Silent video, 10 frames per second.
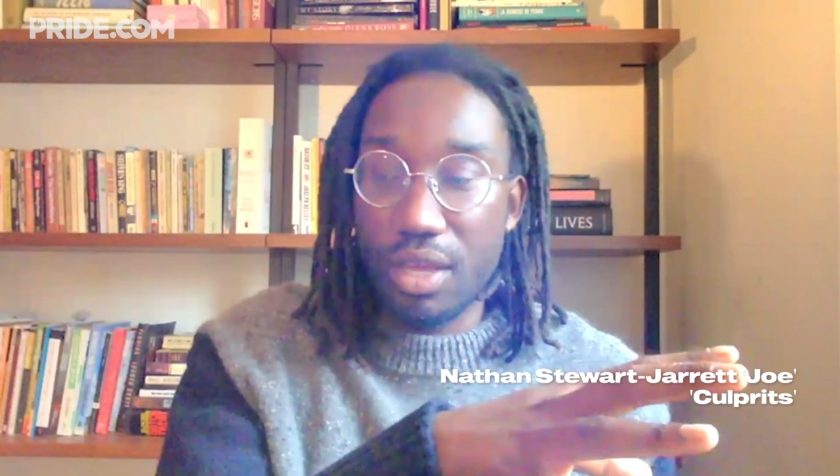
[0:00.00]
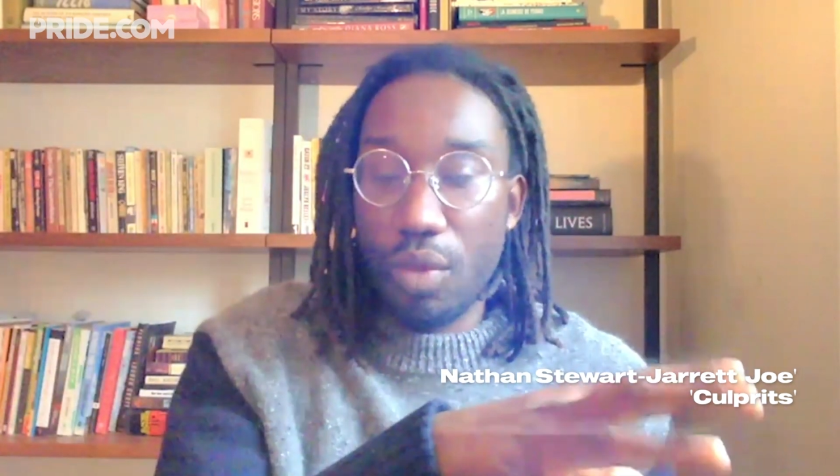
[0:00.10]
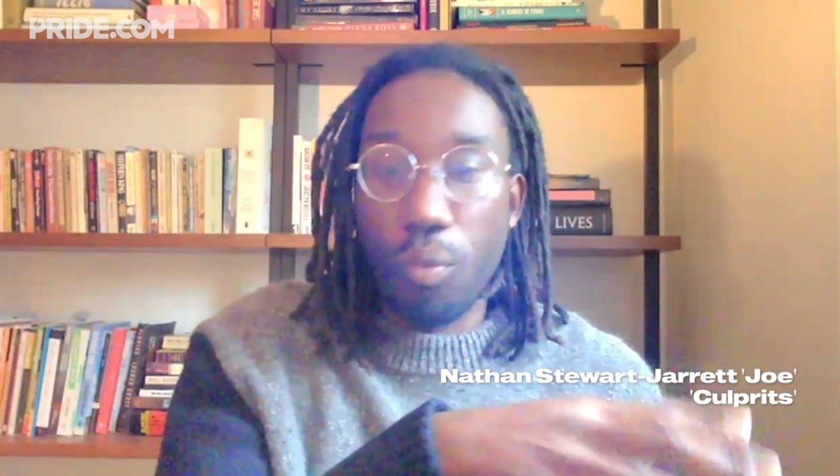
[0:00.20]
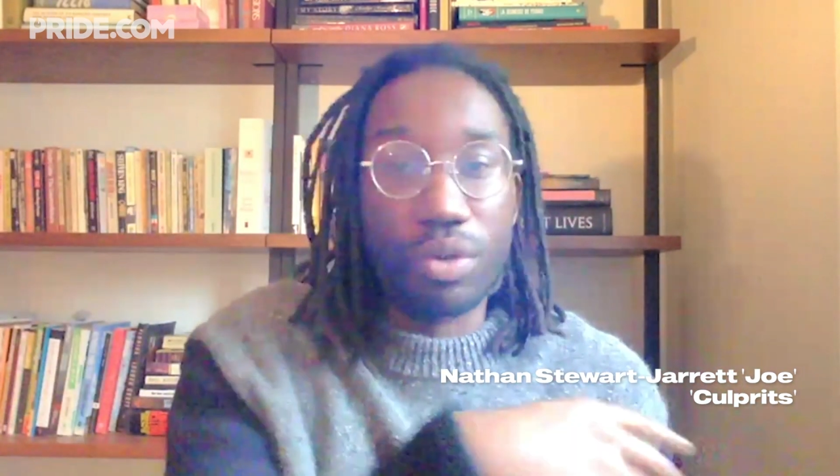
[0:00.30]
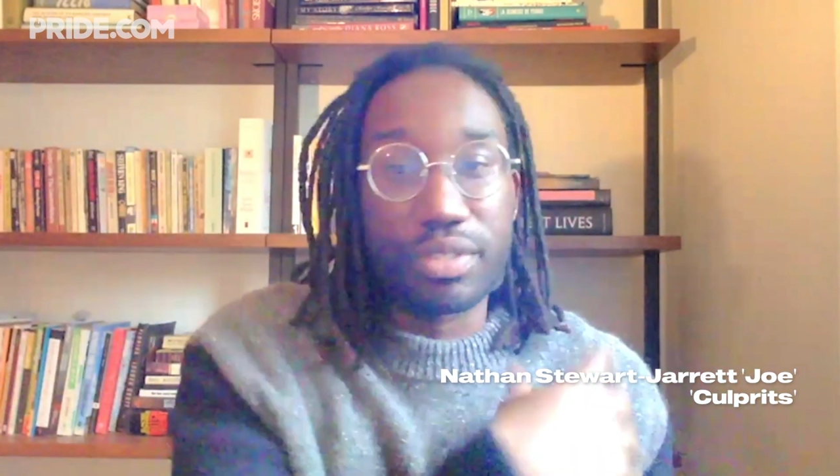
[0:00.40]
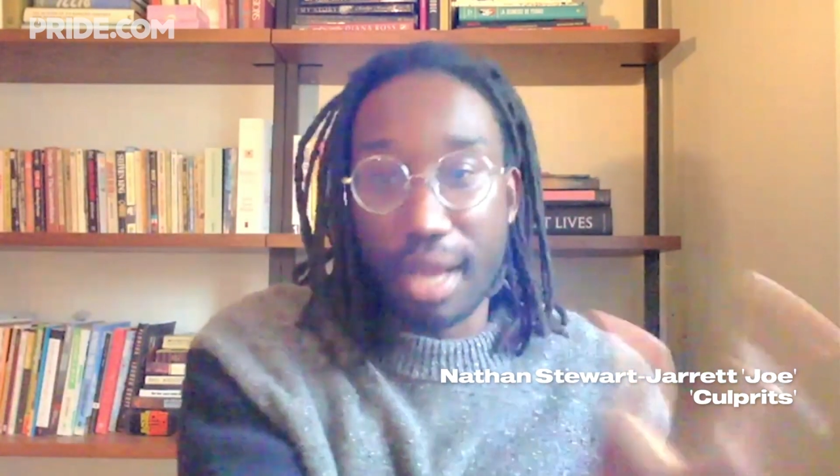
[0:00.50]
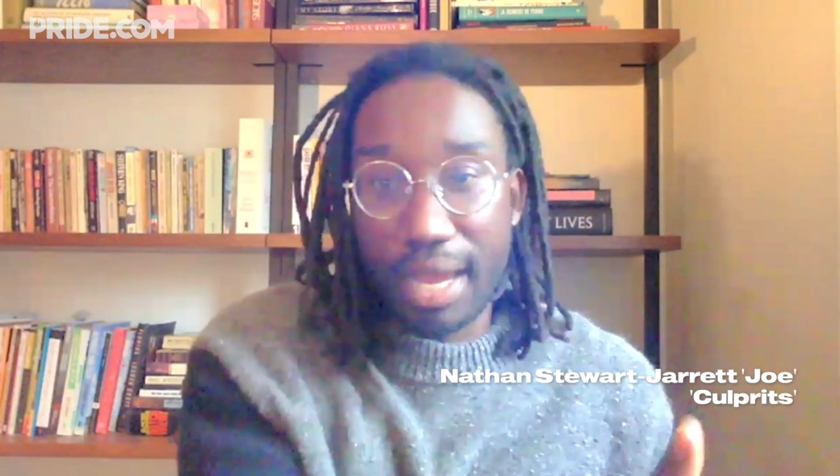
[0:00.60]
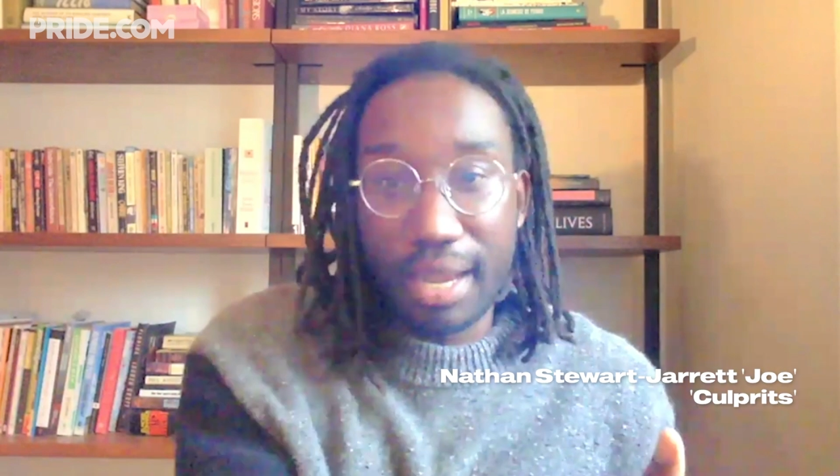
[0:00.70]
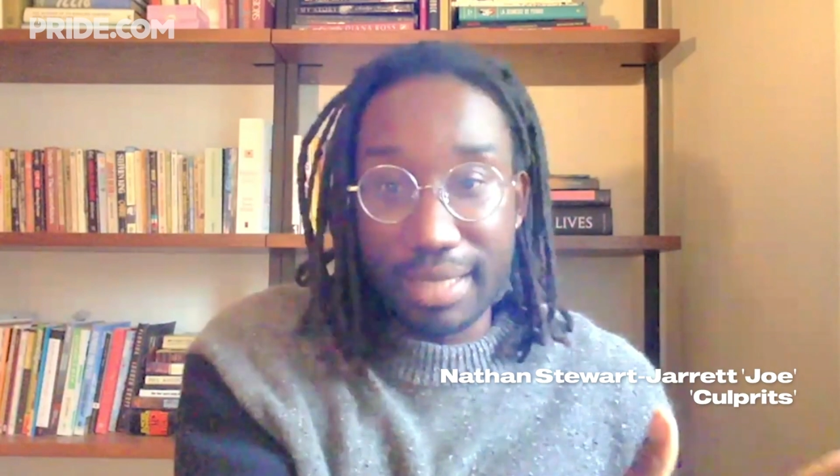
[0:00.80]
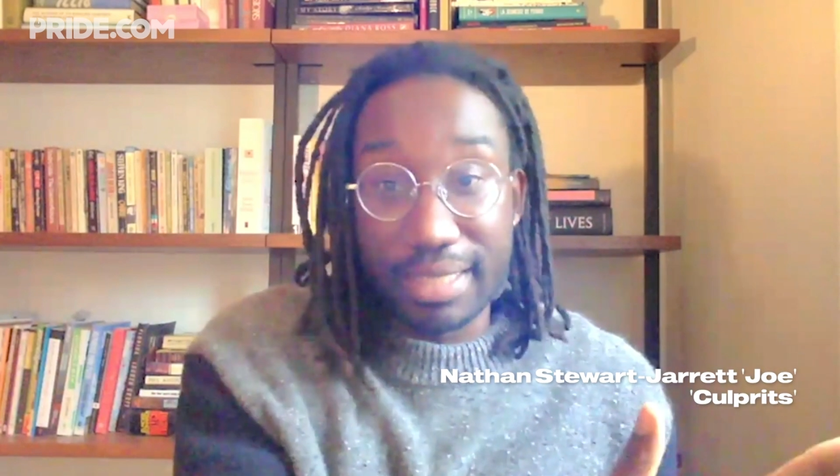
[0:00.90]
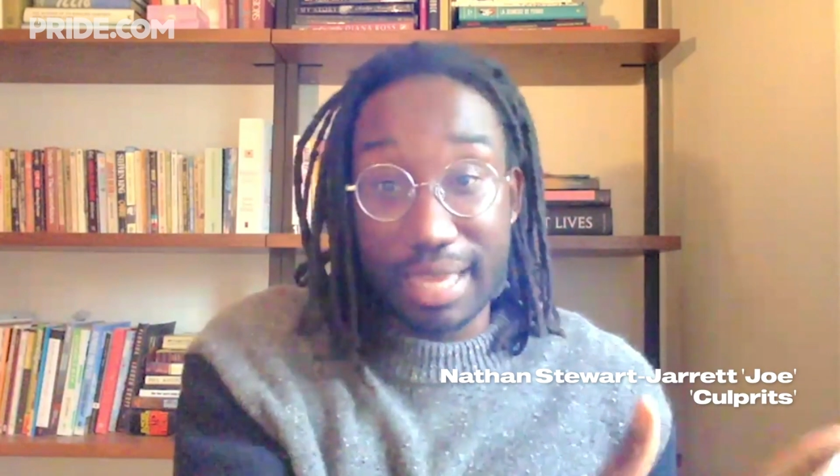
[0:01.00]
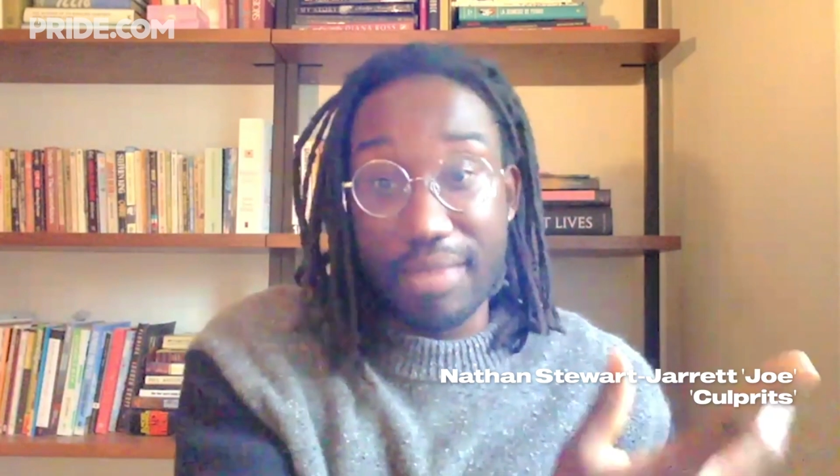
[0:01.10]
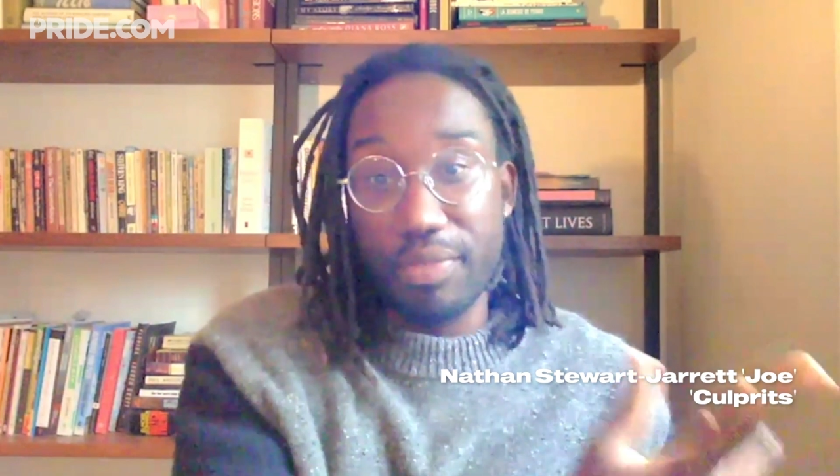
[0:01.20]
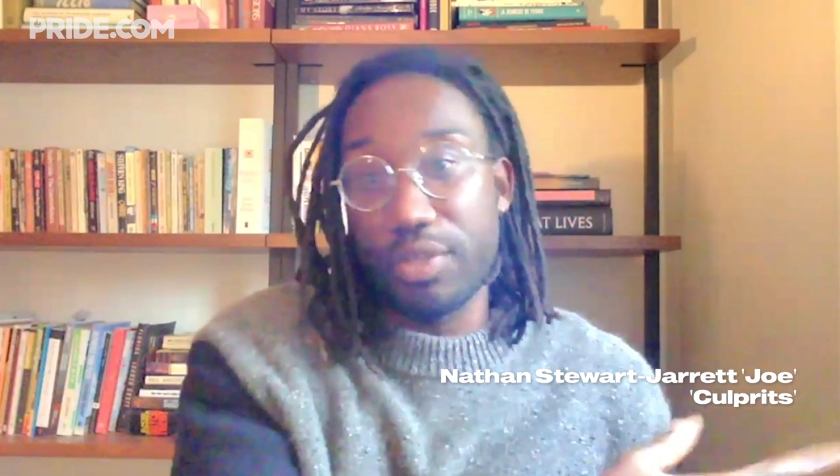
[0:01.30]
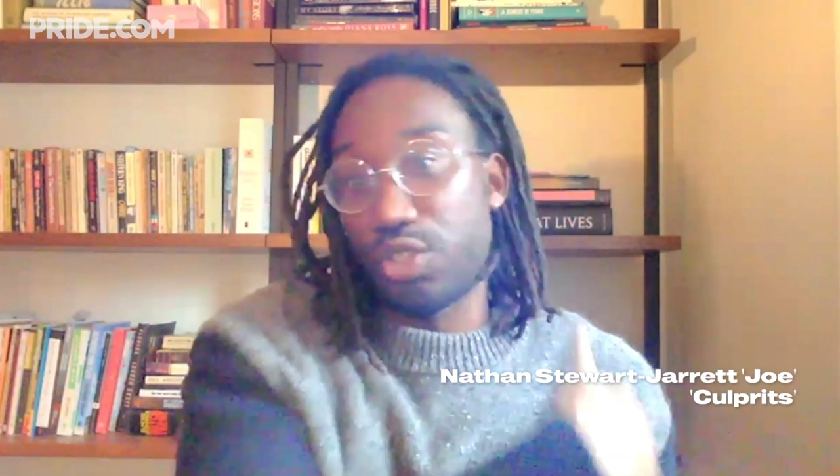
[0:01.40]
wasn't highlighted
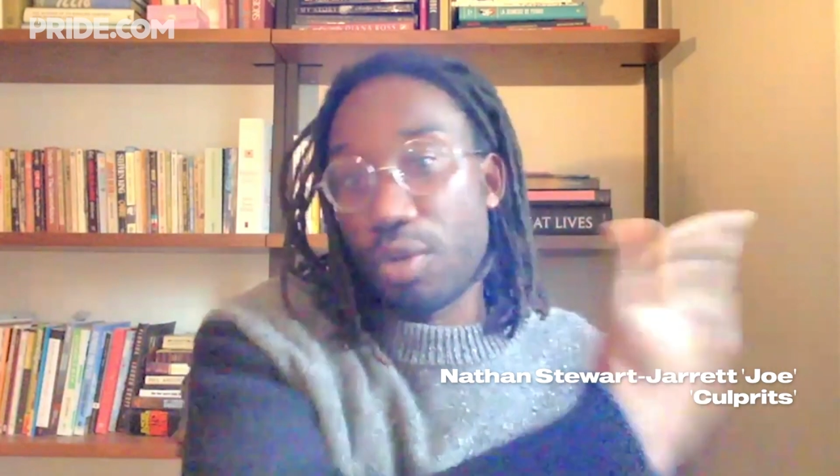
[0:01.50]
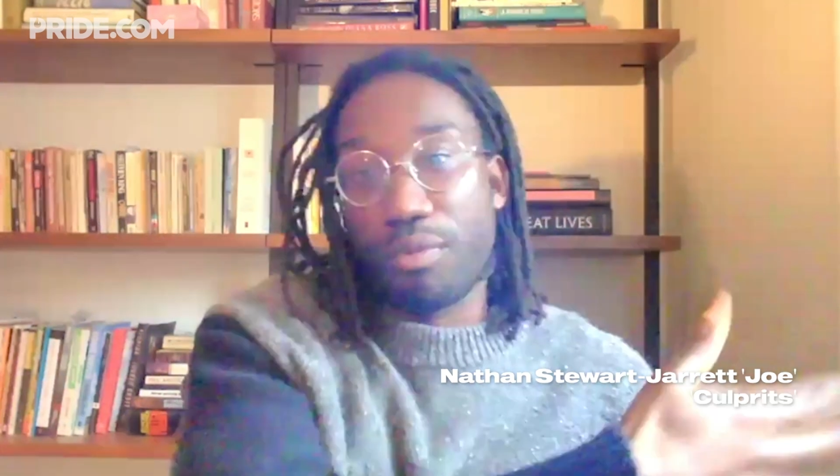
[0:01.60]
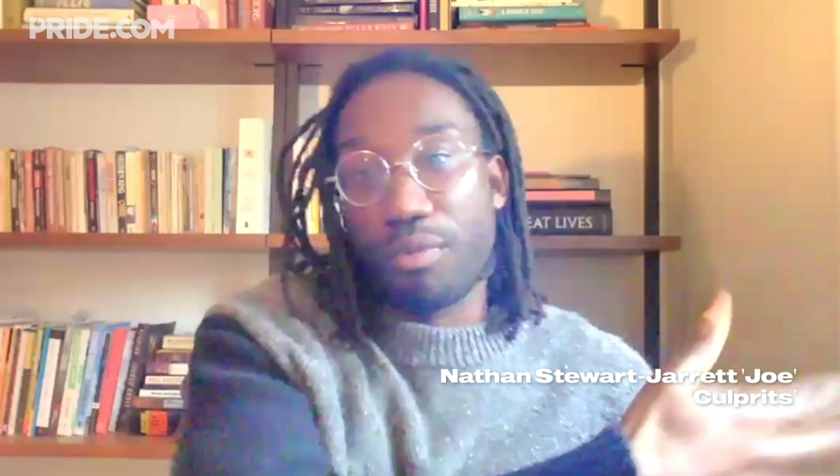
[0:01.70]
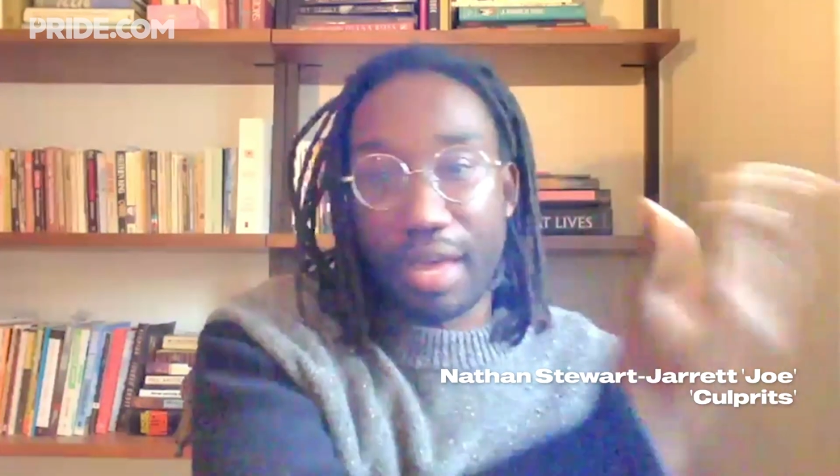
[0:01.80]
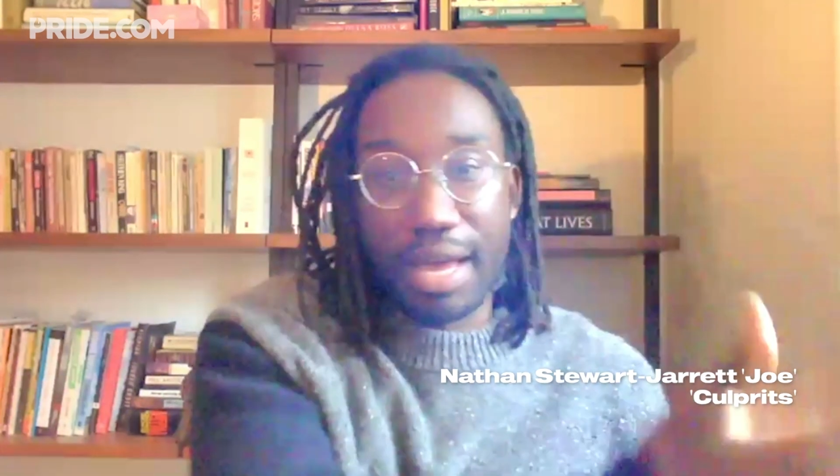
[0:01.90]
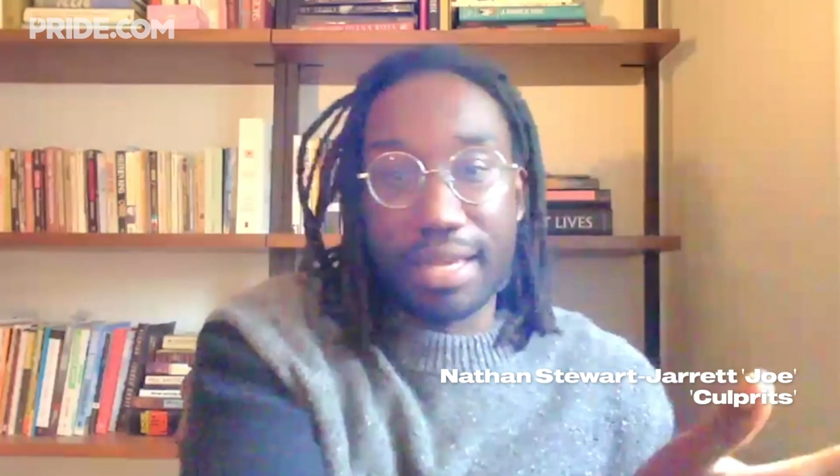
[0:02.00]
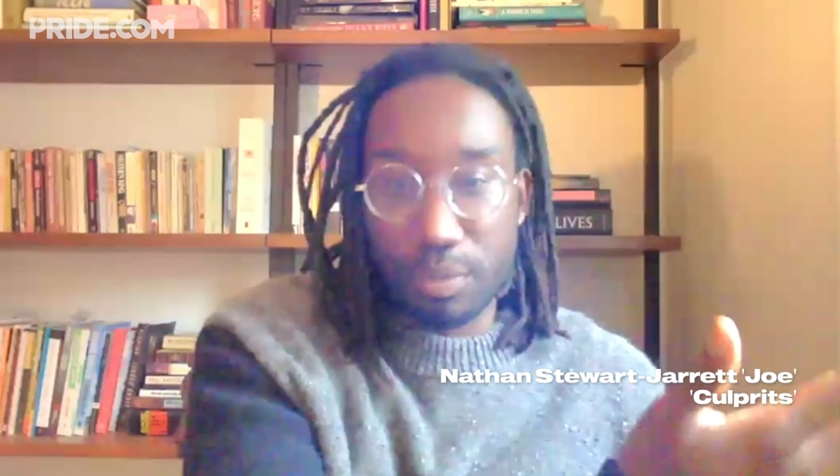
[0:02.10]
in the genre of the heist,